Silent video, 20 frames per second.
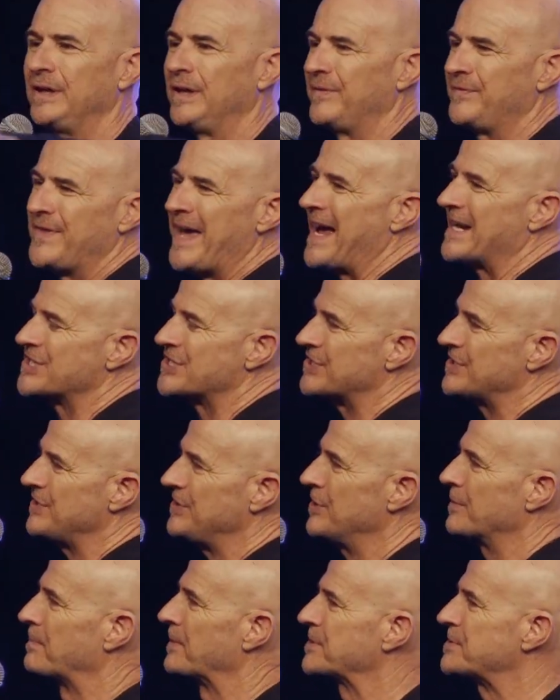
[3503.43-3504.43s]
If that's
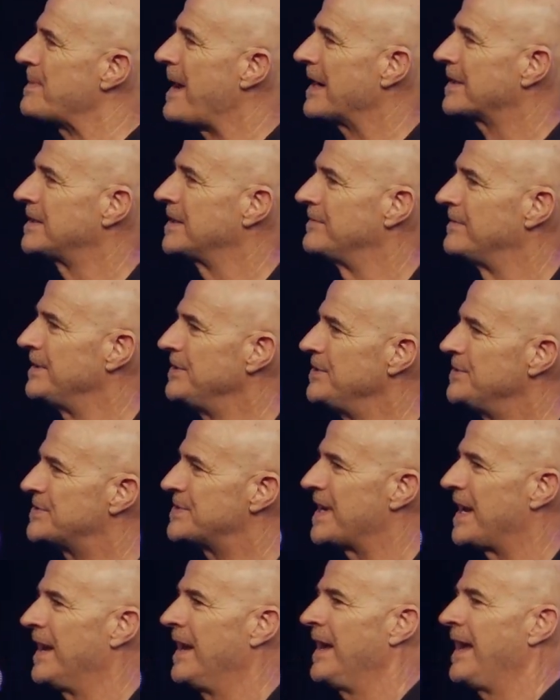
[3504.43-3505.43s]
your perspective and you
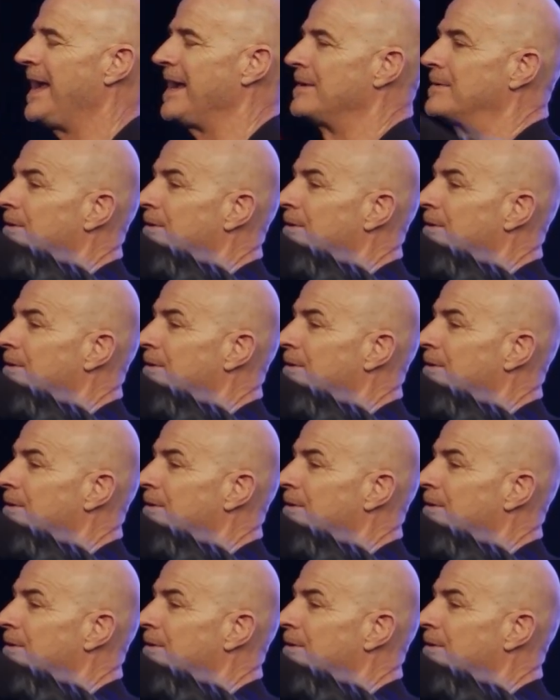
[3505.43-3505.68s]
say, hey,